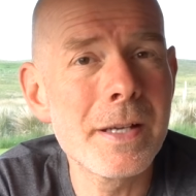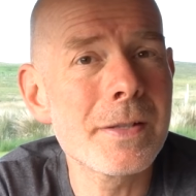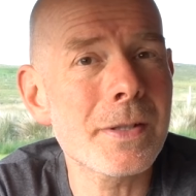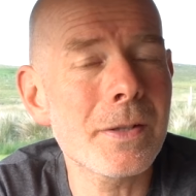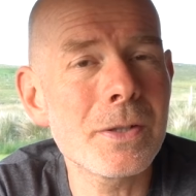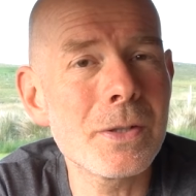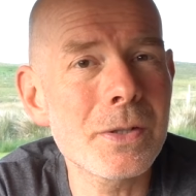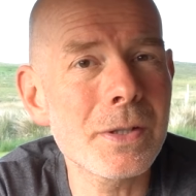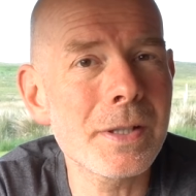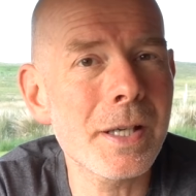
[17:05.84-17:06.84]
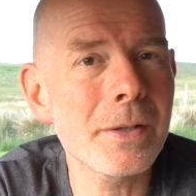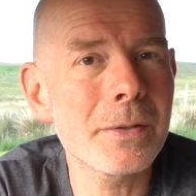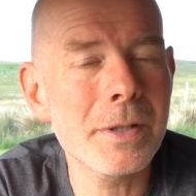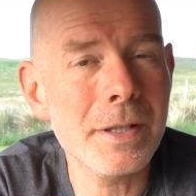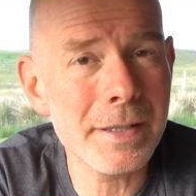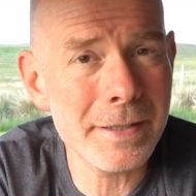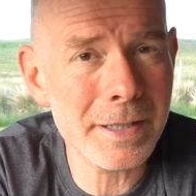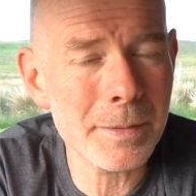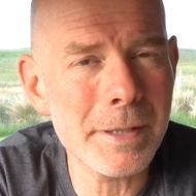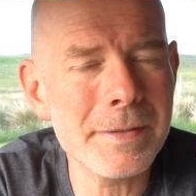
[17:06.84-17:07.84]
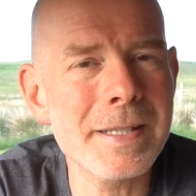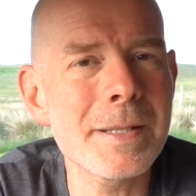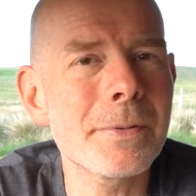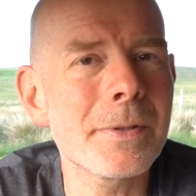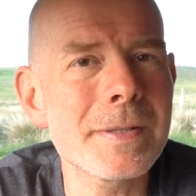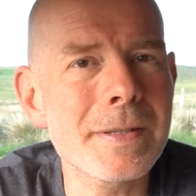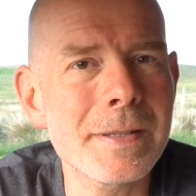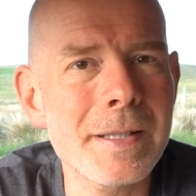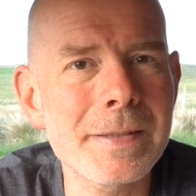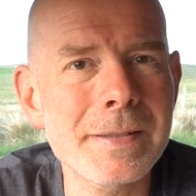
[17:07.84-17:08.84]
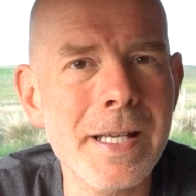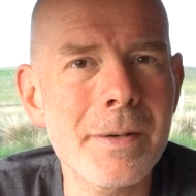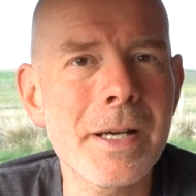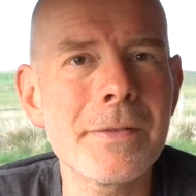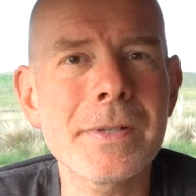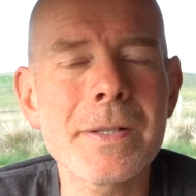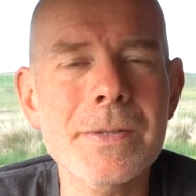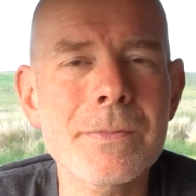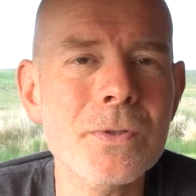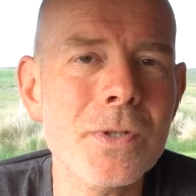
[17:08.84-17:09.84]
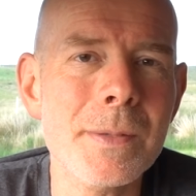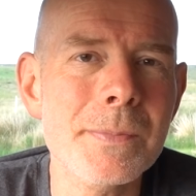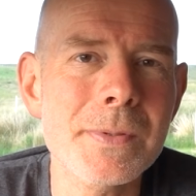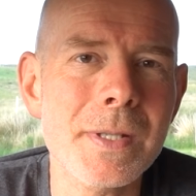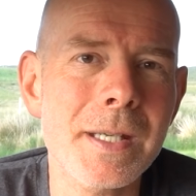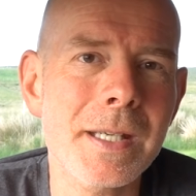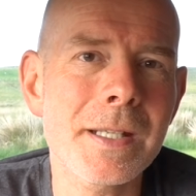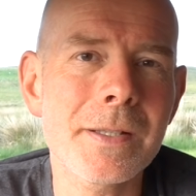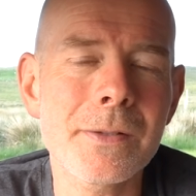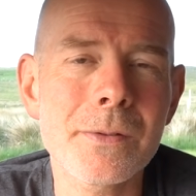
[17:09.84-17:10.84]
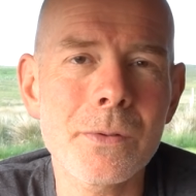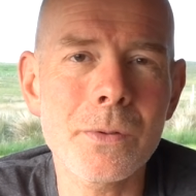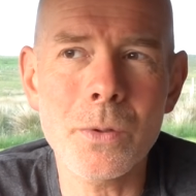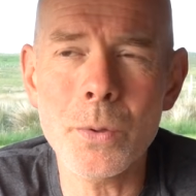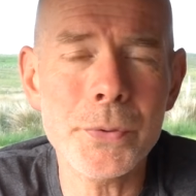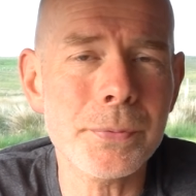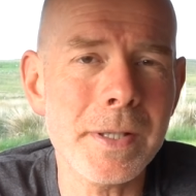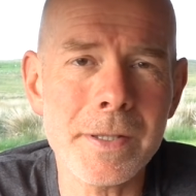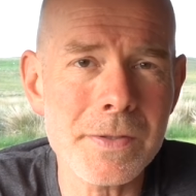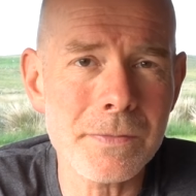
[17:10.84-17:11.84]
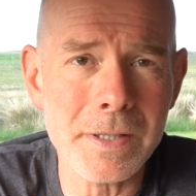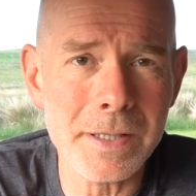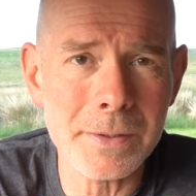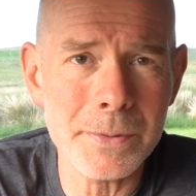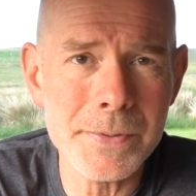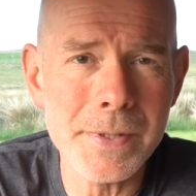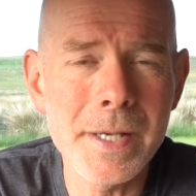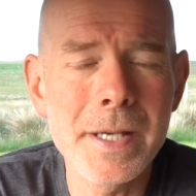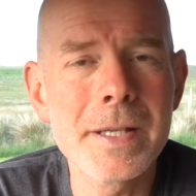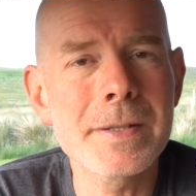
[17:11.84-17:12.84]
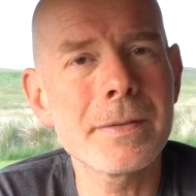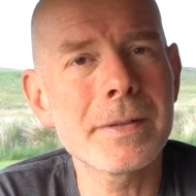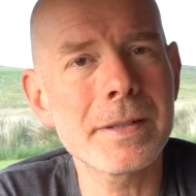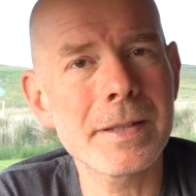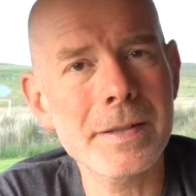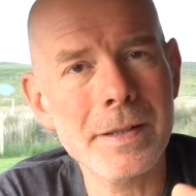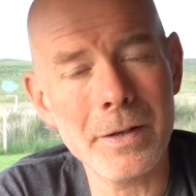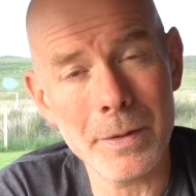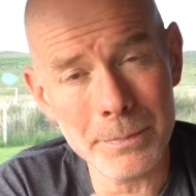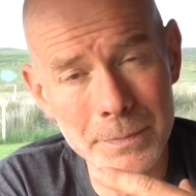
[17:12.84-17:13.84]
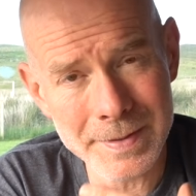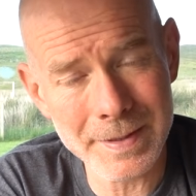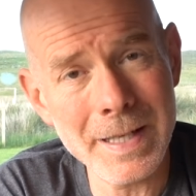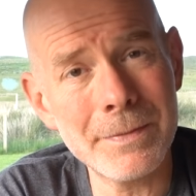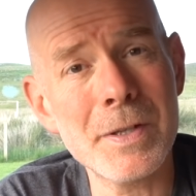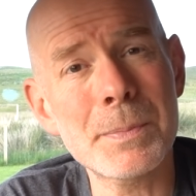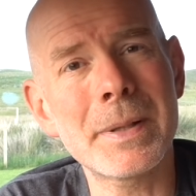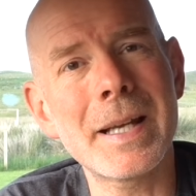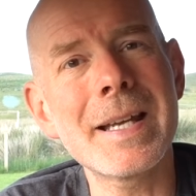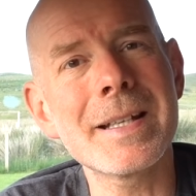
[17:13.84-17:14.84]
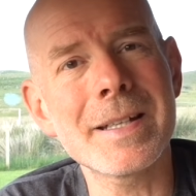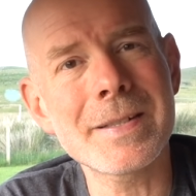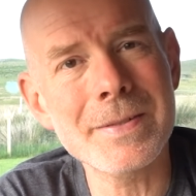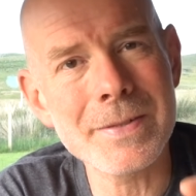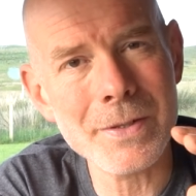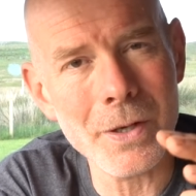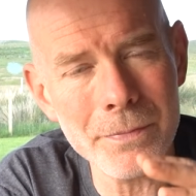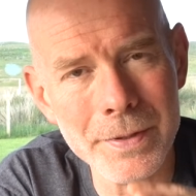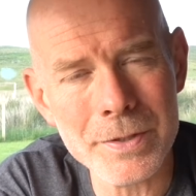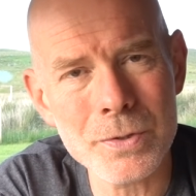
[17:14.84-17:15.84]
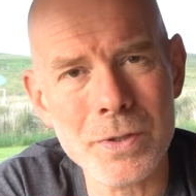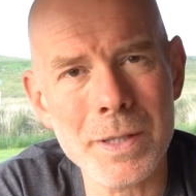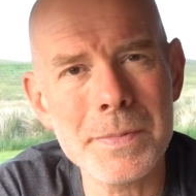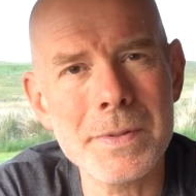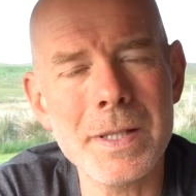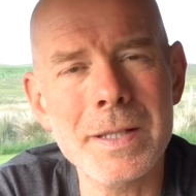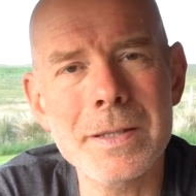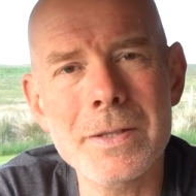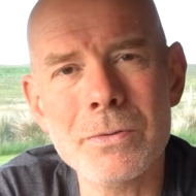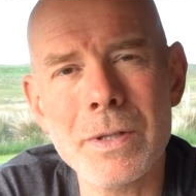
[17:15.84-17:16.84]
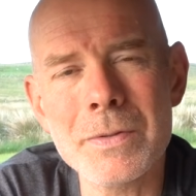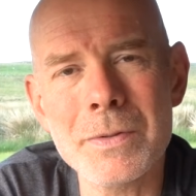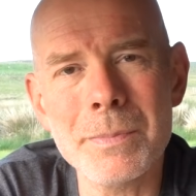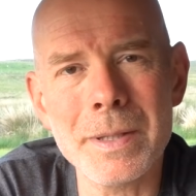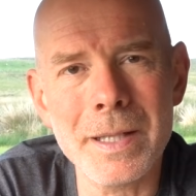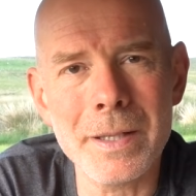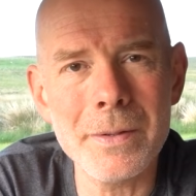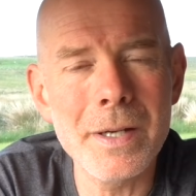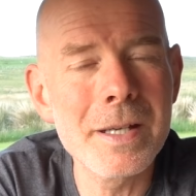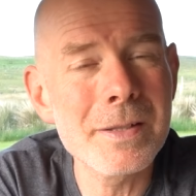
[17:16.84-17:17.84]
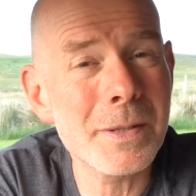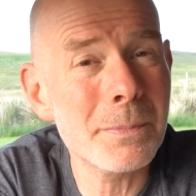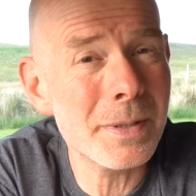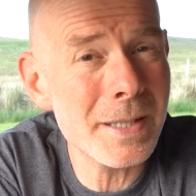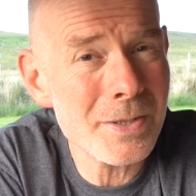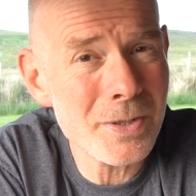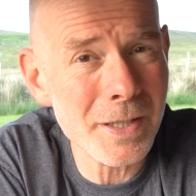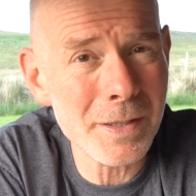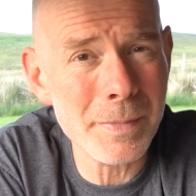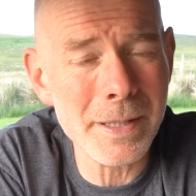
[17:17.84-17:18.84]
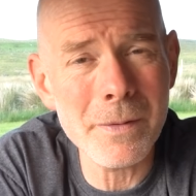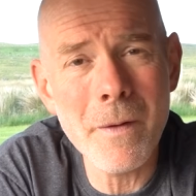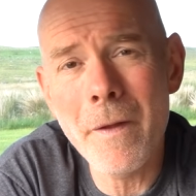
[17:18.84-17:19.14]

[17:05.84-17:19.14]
so that you can go a little bit deeper into this. Now, I've done some trips in all three kinds of vehicles, so I'm going to leave those playlists of those trips in the description below, so please check them out.